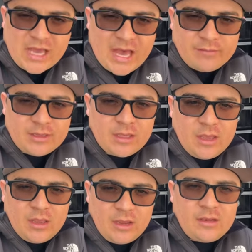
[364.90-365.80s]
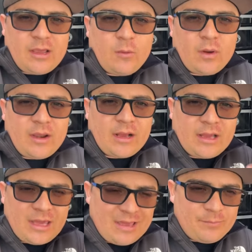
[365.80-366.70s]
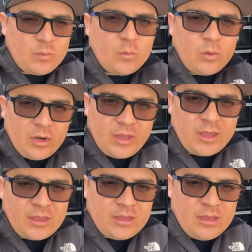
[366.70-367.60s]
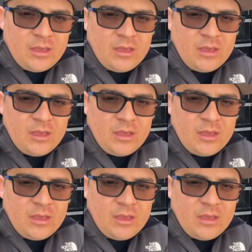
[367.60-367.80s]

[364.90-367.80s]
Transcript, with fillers: having and they want to keep working